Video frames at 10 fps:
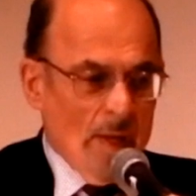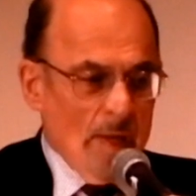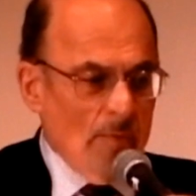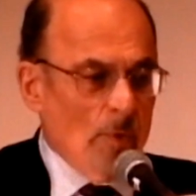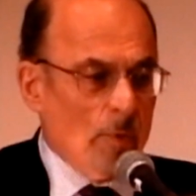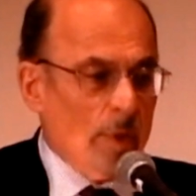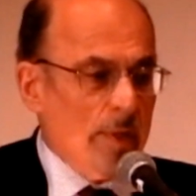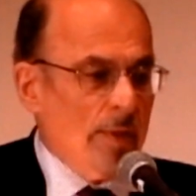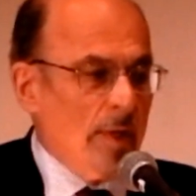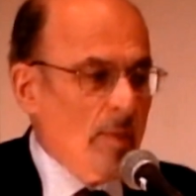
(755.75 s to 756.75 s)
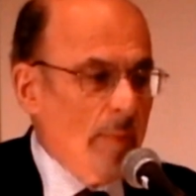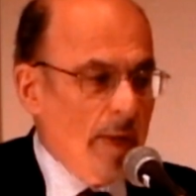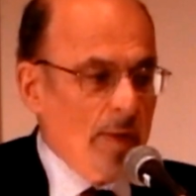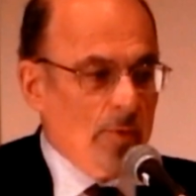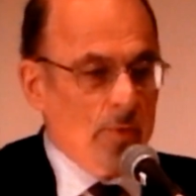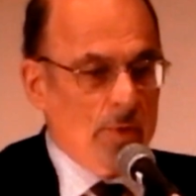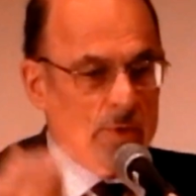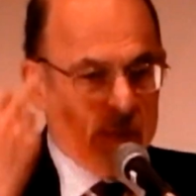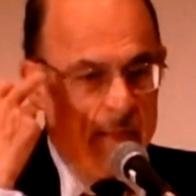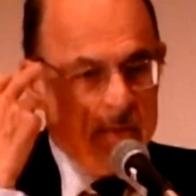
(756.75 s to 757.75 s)
if you really think about it through
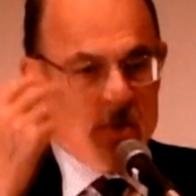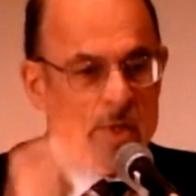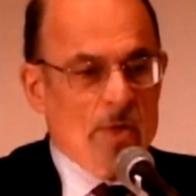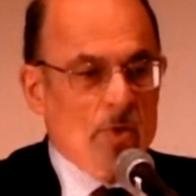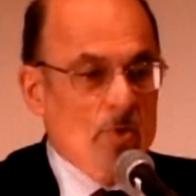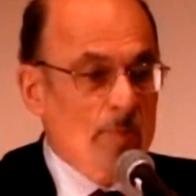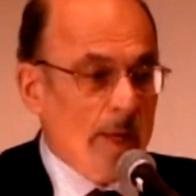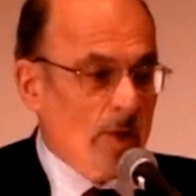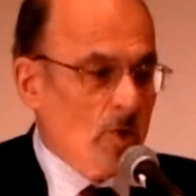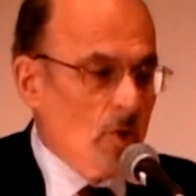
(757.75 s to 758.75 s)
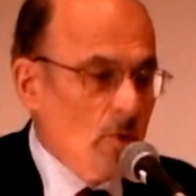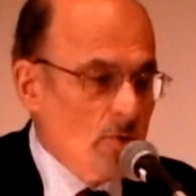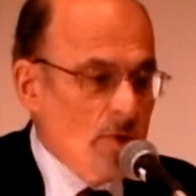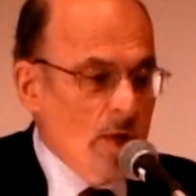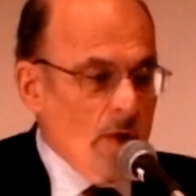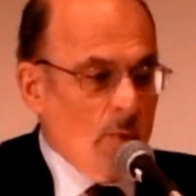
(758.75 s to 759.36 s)
these existential spectacles,